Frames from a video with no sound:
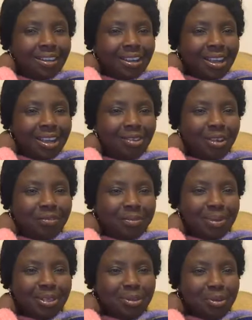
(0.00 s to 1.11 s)
Hello,
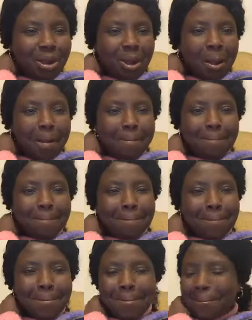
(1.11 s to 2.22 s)
everybody. Welcome.
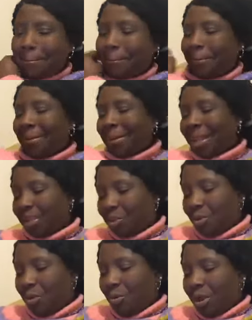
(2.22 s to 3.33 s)
You
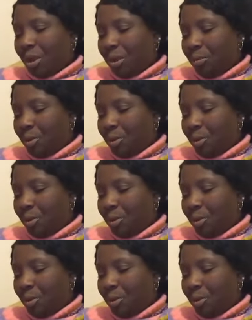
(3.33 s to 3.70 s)
are welcome.